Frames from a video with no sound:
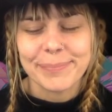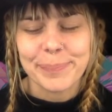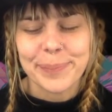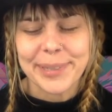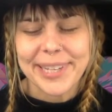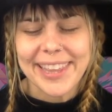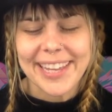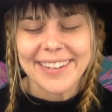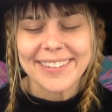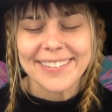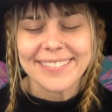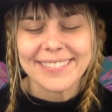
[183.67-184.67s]
Breathe
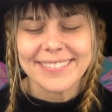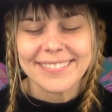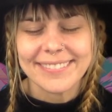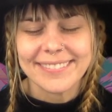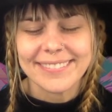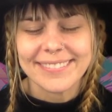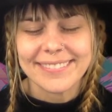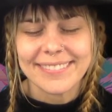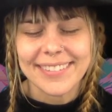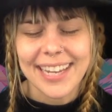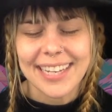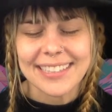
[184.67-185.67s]
out
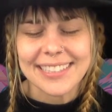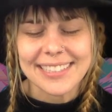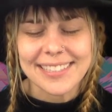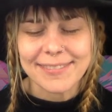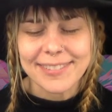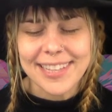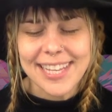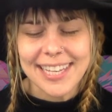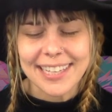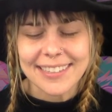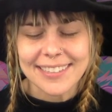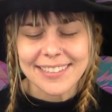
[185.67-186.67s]
and listen for the
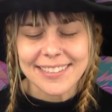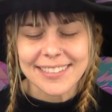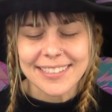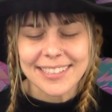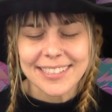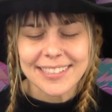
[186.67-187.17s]
answer.